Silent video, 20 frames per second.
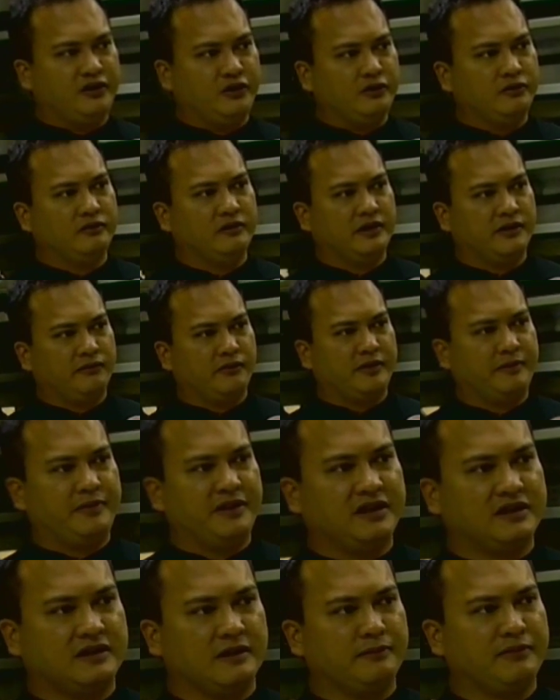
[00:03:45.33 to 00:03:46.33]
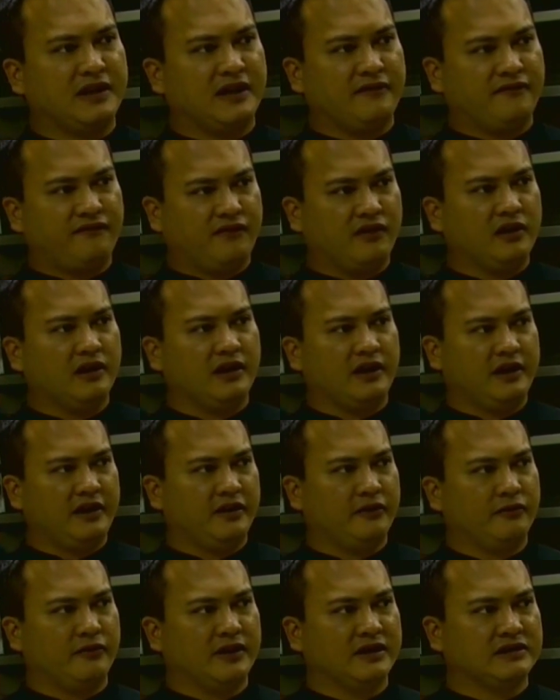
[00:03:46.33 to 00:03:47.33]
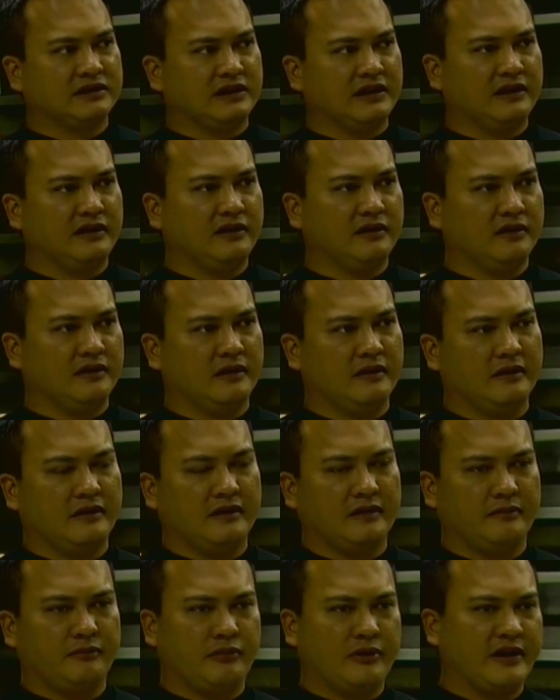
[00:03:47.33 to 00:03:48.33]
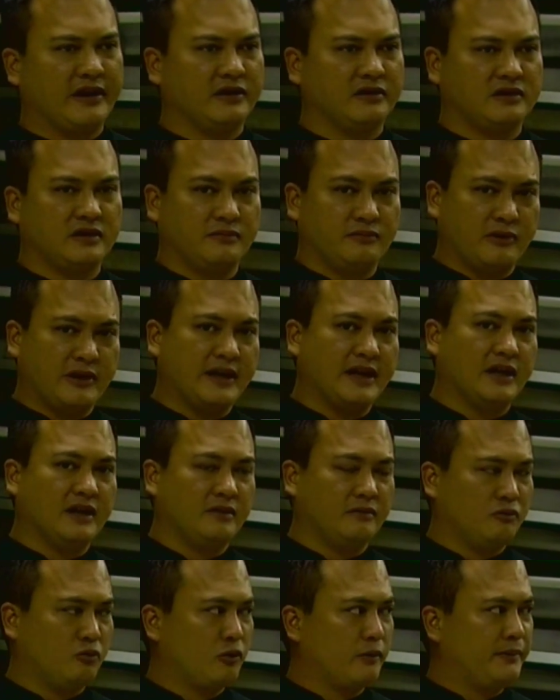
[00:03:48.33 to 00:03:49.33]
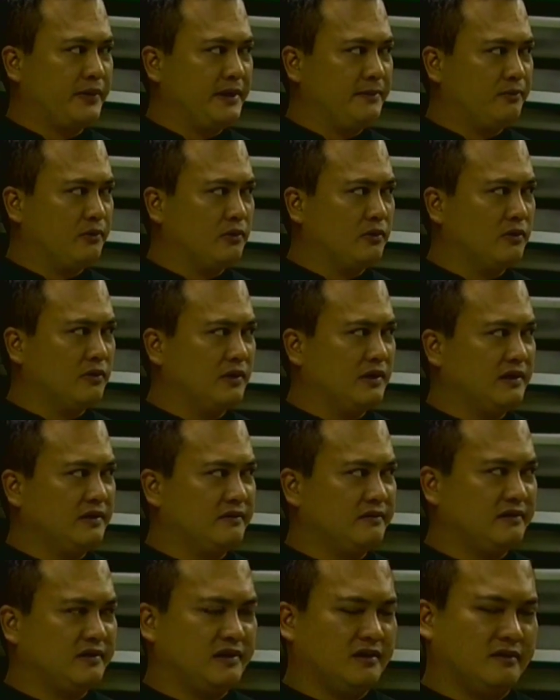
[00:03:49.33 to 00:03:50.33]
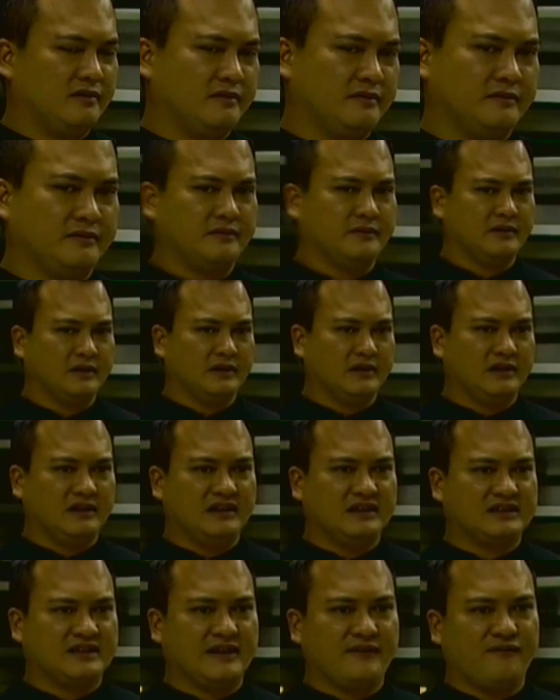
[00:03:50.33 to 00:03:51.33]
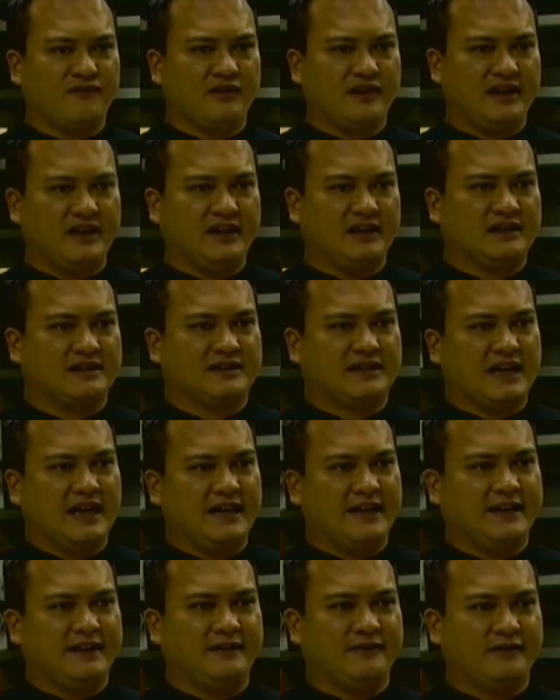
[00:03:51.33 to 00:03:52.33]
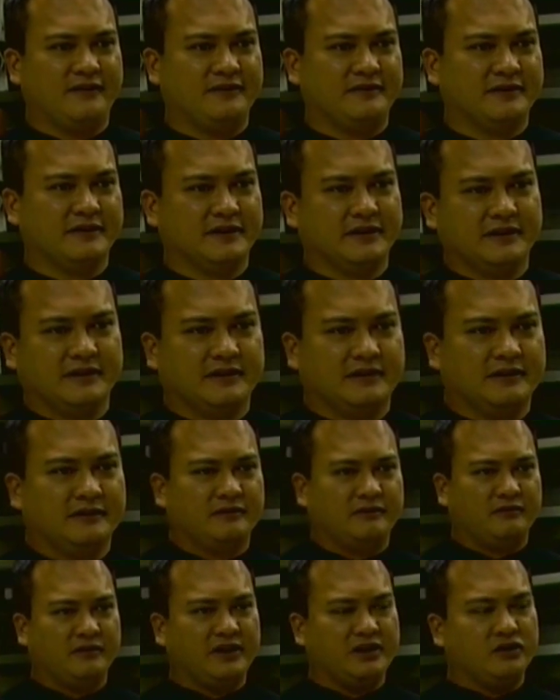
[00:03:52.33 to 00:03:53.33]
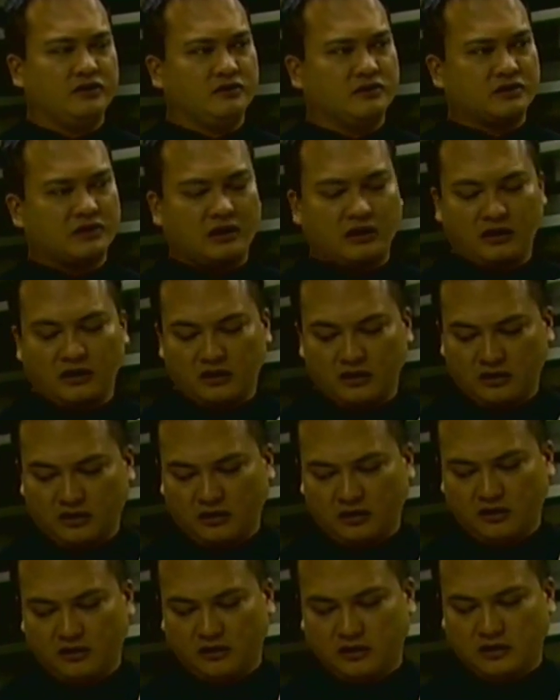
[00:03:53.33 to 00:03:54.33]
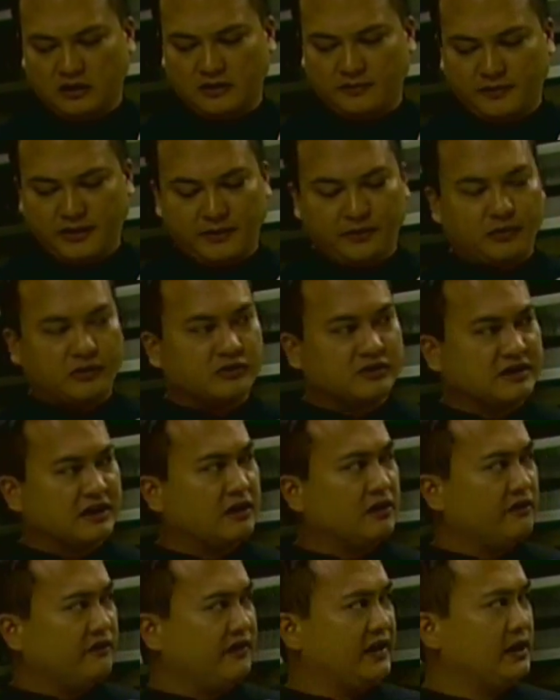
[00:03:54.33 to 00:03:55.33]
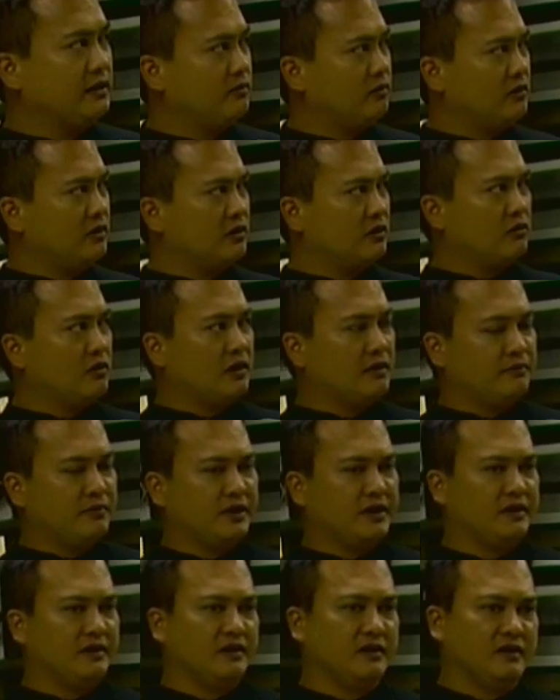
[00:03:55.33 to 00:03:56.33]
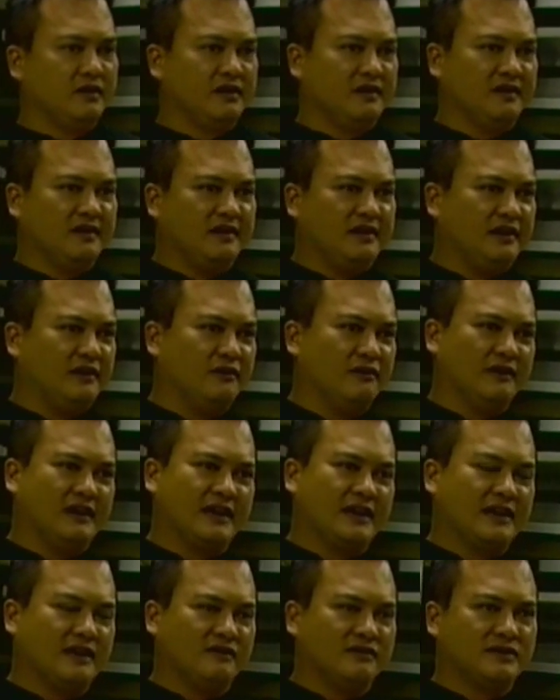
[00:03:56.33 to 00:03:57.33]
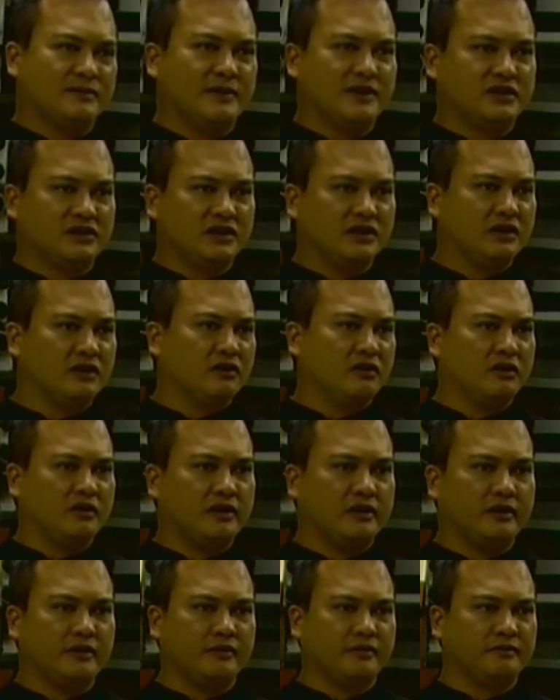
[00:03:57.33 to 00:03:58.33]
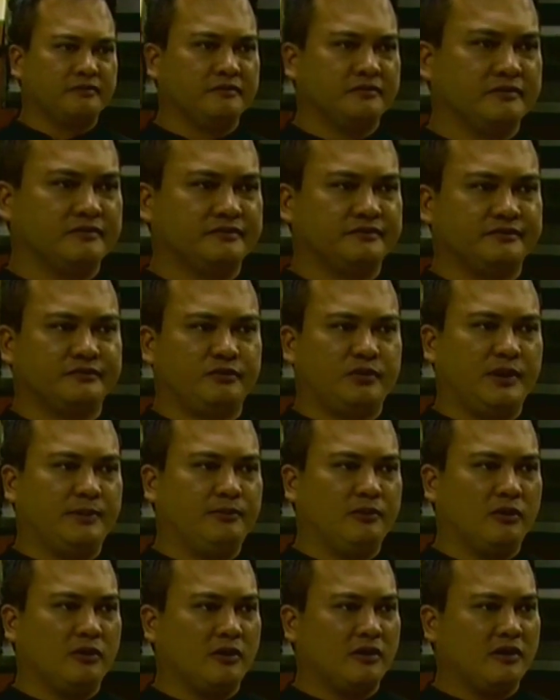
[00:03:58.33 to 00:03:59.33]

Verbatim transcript: knew it would be something fun and interesting. Uh, bring to bring in more people, and you know, it's definitely exciting. Like, we use our, our uh, peppers that are available on Guam, but you know, like I was mentioning earlier, people